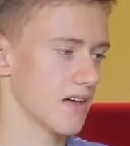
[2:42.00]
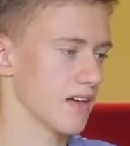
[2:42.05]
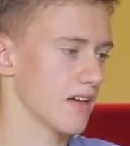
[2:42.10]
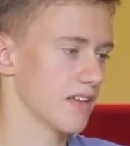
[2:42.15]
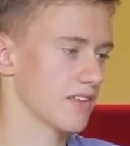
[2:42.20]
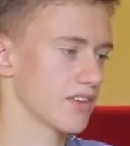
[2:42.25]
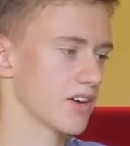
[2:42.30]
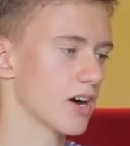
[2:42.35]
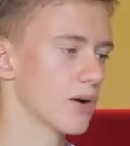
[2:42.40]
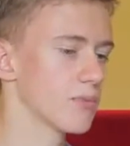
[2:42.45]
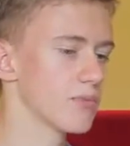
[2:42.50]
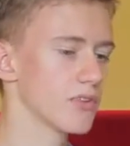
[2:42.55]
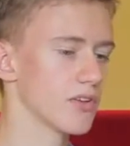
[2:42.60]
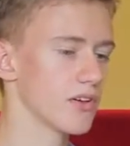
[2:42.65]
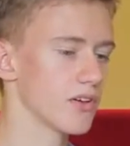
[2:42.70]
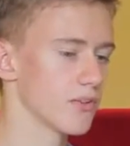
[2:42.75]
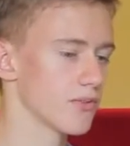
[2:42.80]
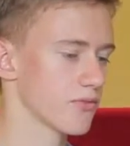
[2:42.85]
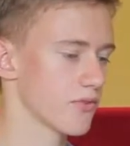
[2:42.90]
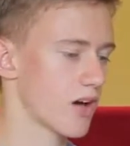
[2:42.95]
In terms
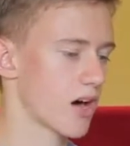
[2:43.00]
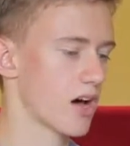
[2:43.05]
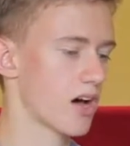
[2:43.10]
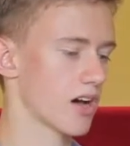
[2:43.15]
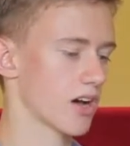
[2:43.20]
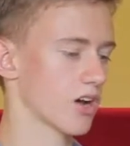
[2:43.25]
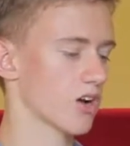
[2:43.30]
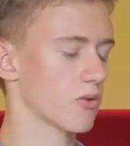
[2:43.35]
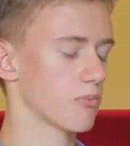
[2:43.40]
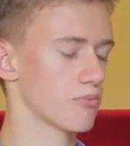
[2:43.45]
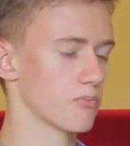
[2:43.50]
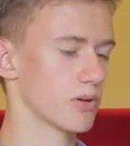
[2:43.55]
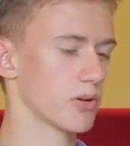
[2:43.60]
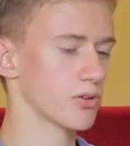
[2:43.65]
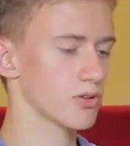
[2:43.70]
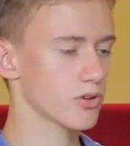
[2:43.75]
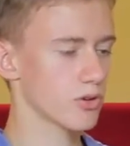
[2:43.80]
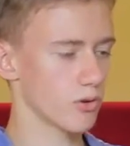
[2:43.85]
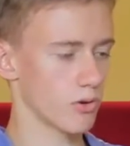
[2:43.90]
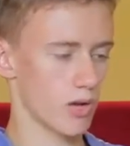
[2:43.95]
of
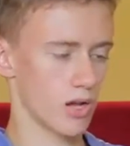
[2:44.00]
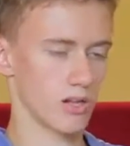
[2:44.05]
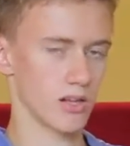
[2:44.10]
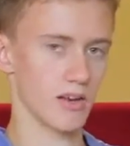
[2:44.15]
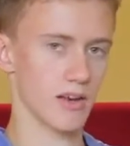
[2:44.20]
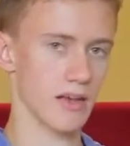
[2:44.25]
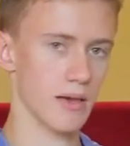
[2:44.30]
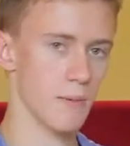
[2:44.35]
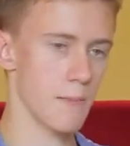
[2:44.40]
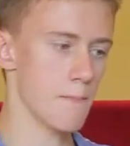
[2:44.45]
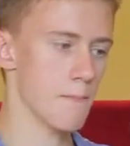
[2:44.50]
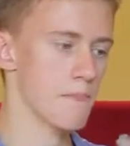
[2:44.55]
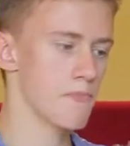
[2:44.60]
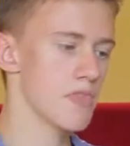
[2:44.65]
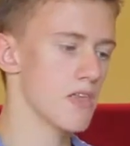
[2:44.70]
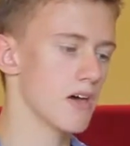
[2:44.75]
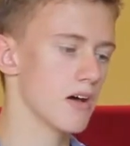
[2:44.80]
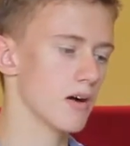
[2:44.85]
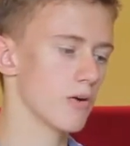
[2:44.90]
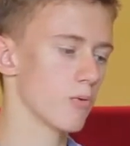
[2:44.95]
build quality,
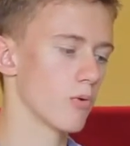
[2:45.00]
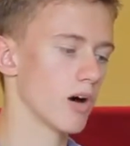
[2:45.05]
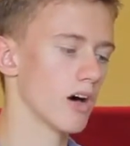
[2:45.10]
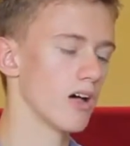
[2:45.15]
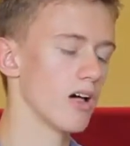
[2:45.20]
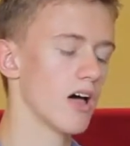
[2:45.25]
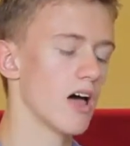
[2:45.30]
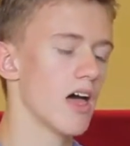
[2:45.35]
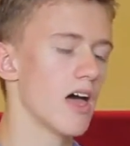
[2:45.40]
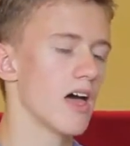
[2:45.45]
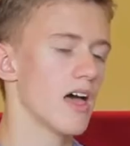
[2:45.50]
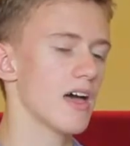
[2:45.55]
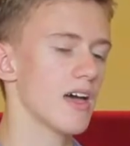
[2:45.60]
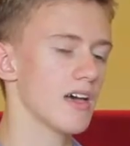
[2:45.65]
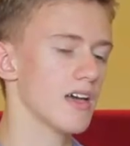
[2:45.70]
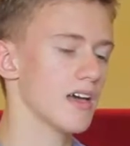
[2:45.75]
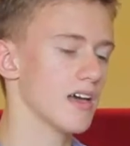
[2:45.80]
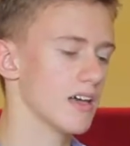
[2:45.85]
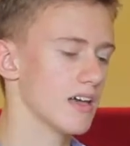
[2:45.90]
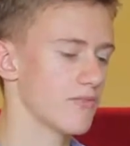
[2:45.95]
well,
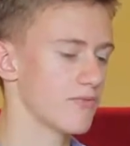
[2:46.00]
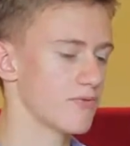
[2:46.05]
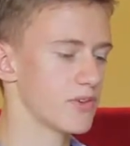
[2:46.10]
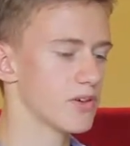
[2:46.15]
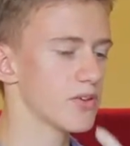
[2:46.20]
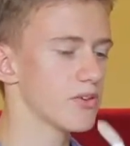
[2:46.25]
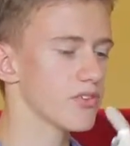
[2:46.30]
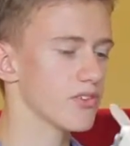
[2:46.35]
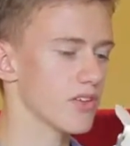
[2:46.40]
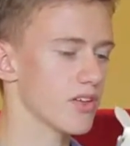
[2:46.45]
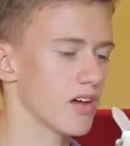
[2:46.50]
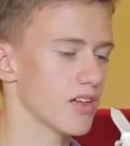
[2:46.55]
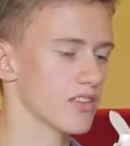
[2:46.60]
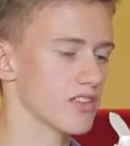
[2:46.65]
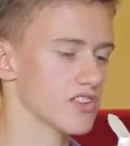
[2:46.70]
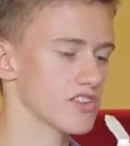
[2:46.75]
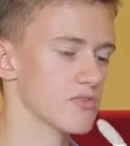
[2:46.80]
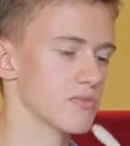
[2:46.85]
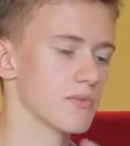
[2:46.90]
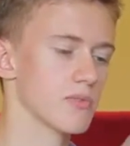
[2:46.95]
it feels,
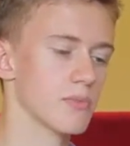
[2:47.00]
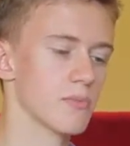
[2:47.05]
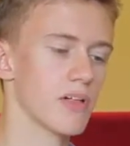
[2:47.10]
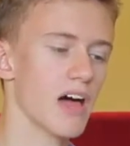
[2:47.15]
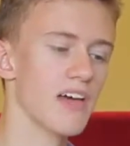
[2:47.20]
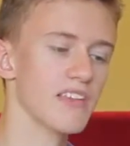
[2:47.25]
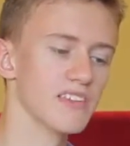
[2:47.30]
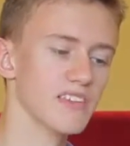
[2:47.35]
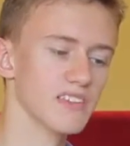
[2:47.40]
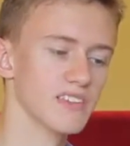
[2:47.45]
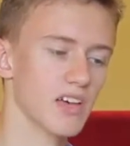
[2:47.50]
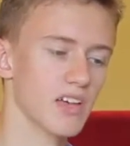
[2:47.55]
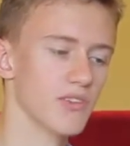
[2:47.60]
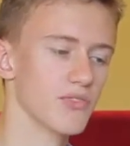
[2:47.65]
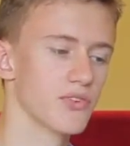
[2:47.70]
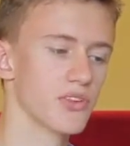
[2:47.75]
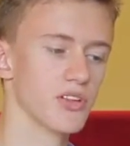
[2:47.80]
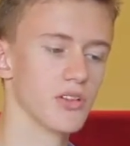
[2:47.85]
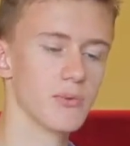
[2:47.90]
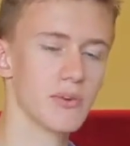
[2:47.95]
the plastic
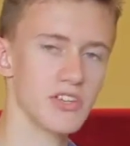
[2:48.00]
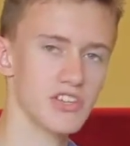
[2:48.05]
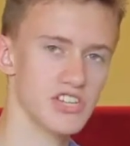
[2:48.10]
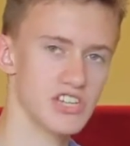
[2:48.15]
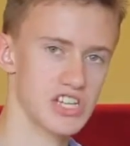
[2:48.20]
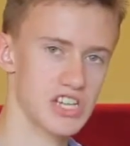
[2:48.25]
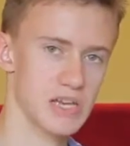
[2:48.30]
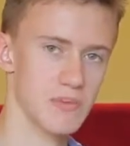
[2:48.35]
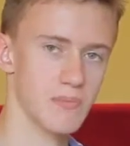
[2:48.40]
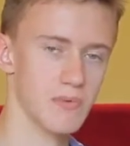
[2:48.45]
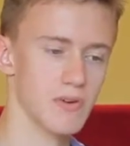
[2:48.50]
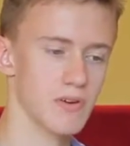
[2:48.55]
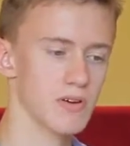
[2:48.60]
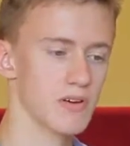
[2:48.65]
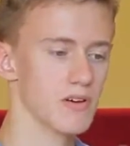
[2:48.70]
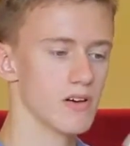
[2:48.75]
does feel a bit cheap.